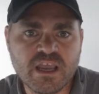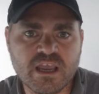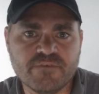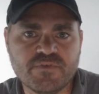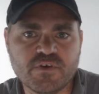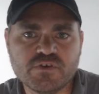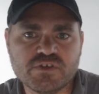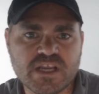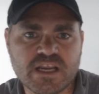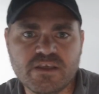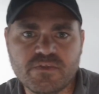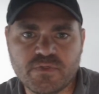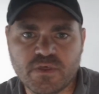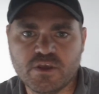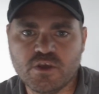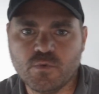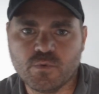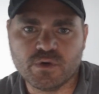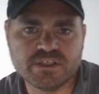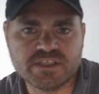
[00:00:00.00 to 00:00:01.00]
there's anything
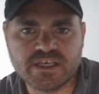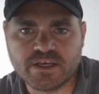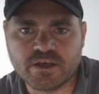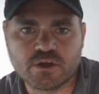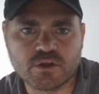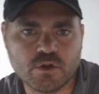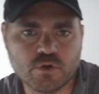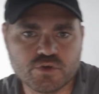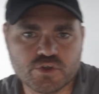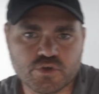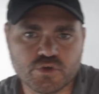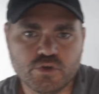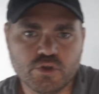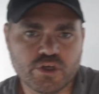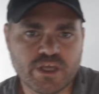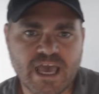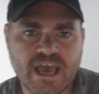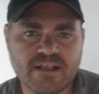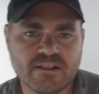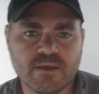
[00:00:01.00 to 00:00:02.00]
you want to take a closer look
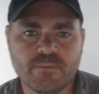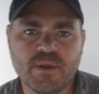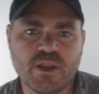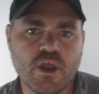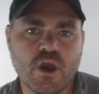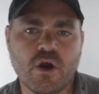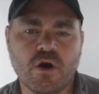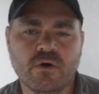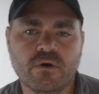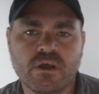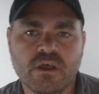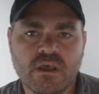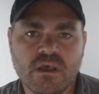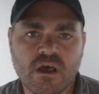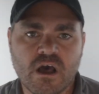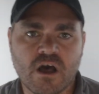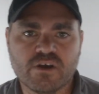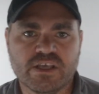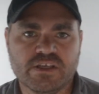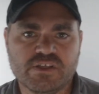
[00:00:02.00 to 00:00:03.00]
at, let me know.
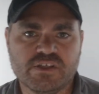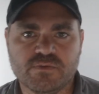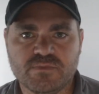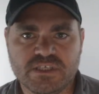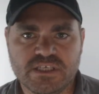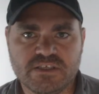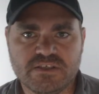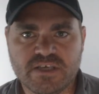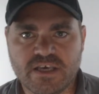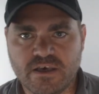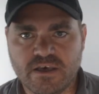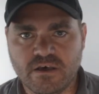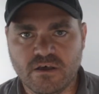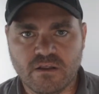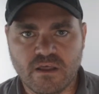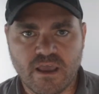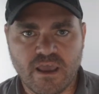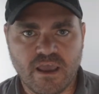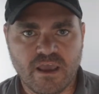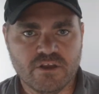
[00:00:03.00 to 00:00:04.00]
I'll get some detail
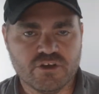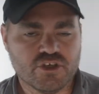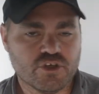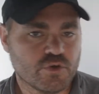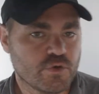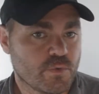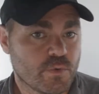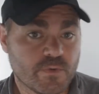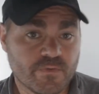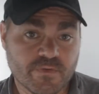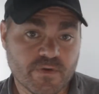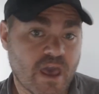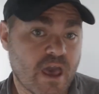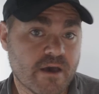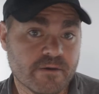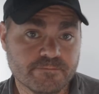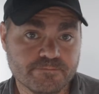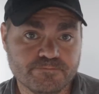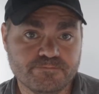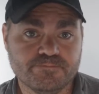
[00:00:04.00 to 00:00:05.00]
and show you what we've got.
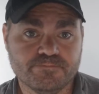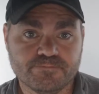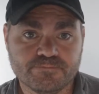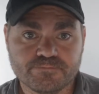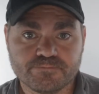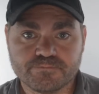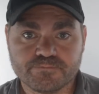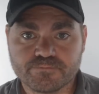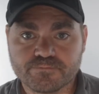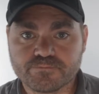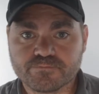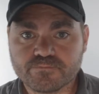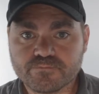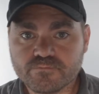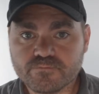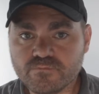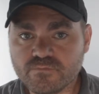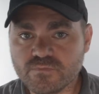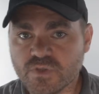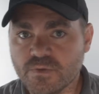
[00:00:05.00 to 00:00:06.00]

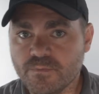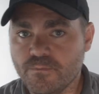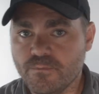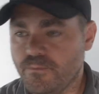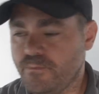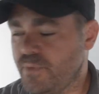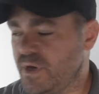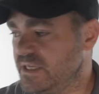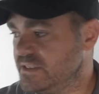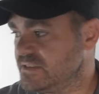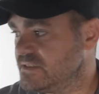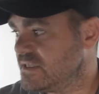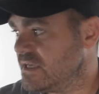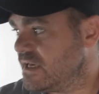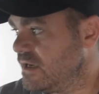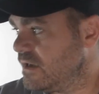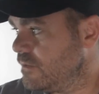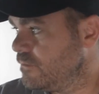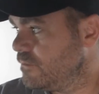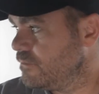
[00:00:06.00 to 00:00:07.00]
But
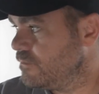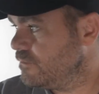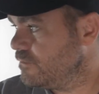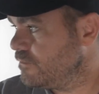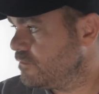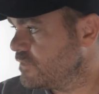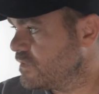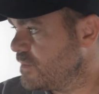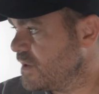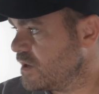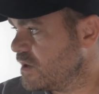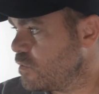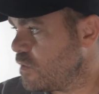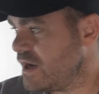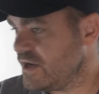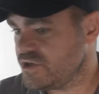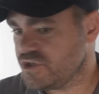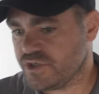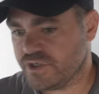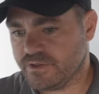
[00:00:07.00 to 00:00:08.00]
the big
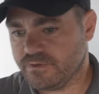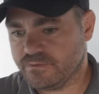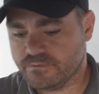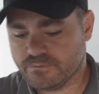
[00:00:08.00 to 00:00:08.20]
question,